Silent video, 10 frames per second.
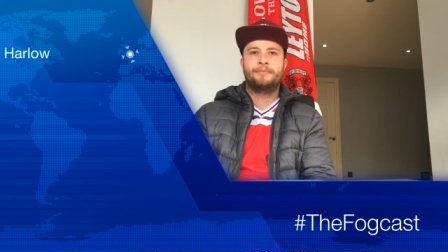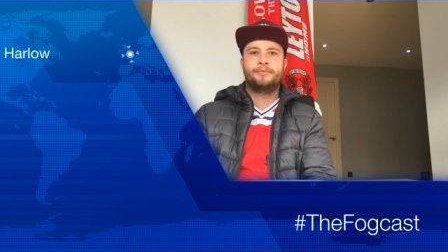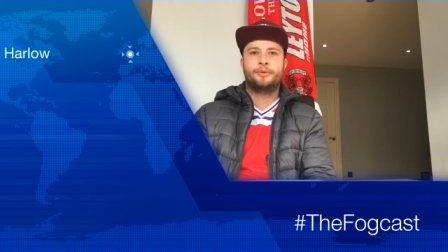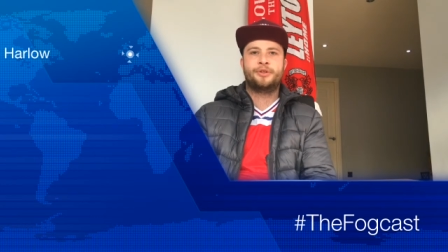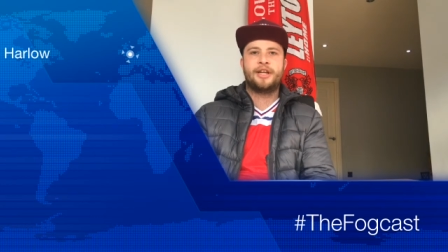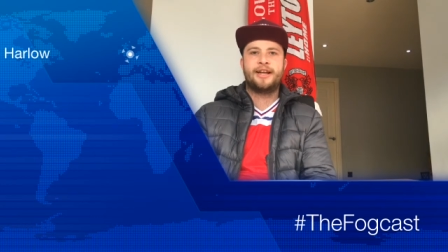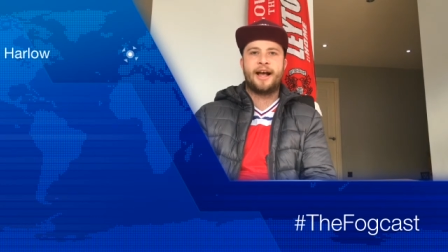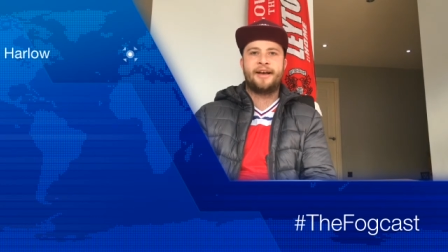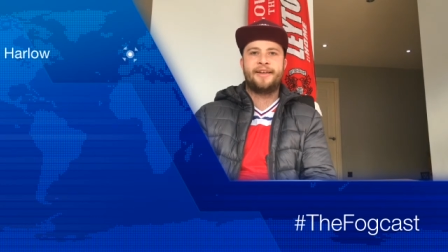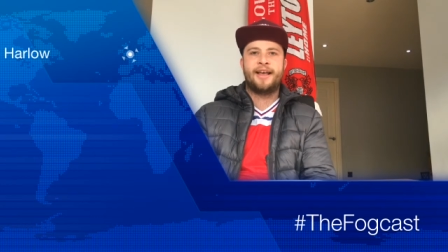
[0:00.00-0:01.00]
you'll see
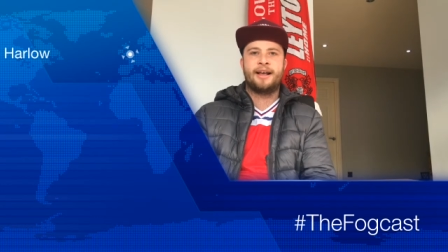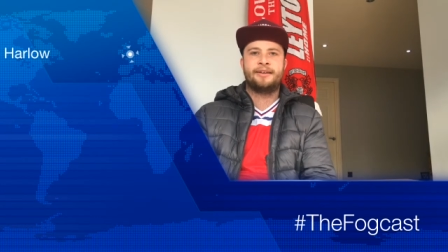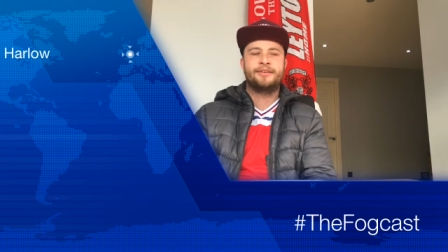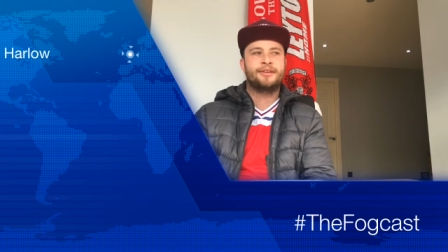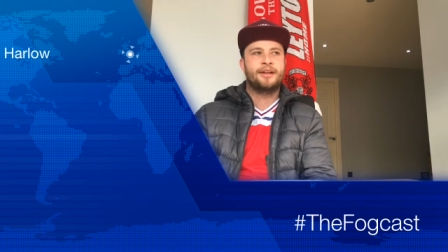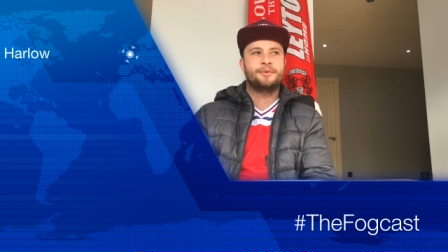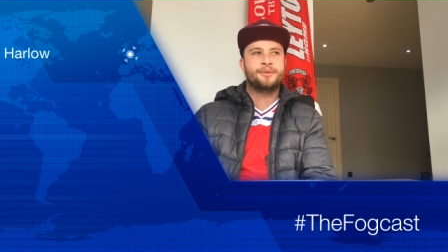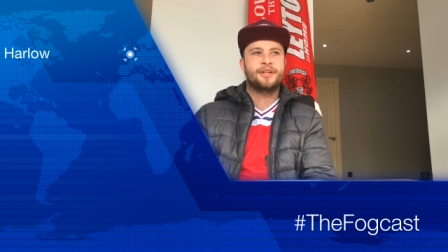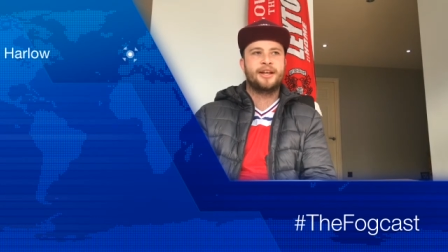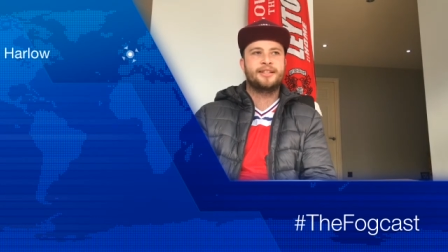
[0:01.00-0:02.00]
that at the end and you'll
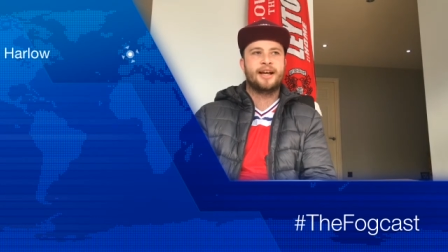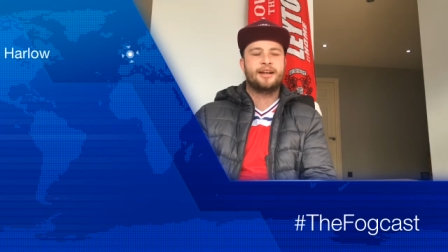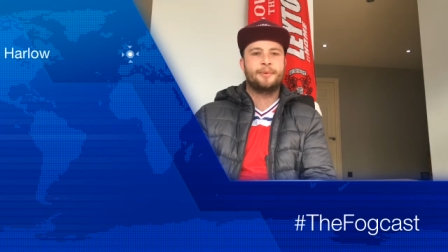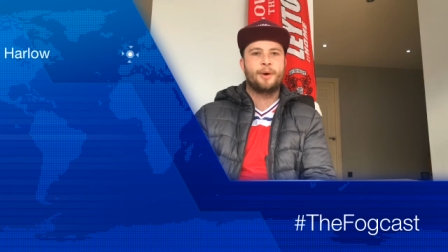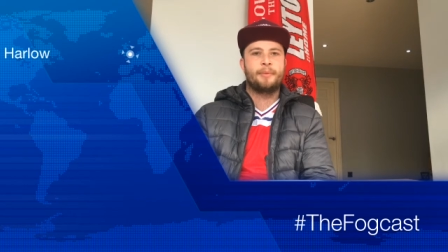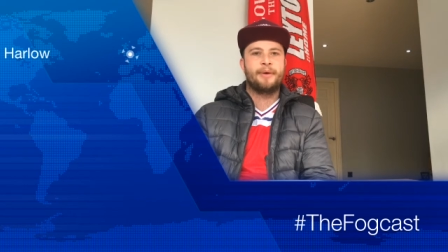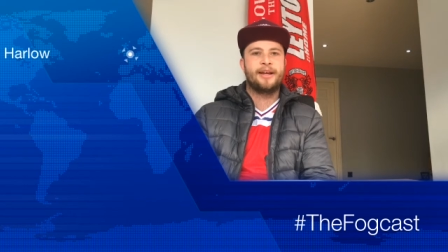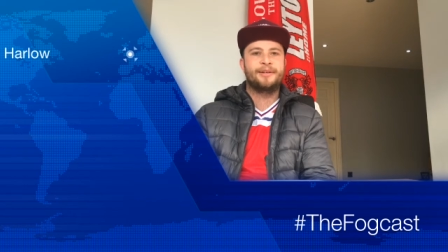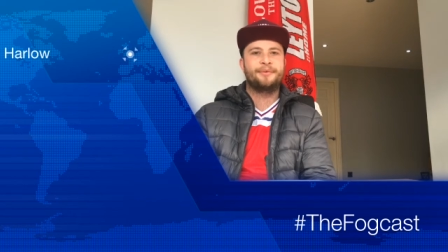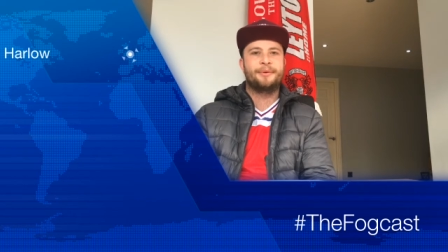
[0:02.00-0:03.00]
see exactly what I
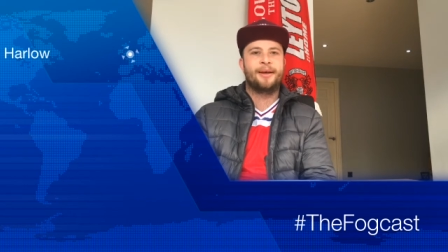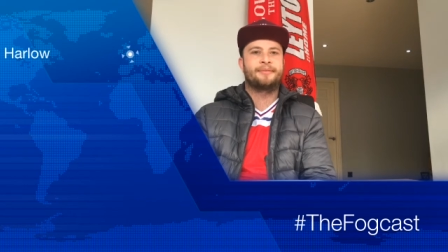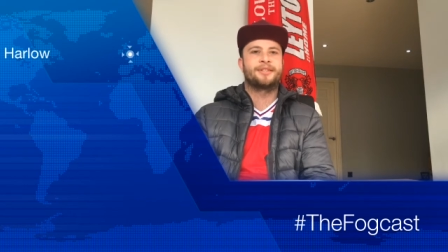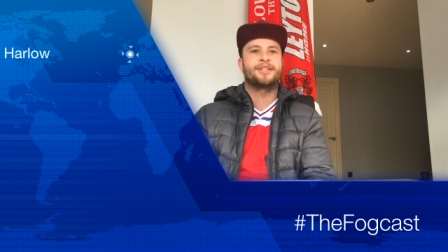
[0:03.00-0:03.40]
mean if you haven't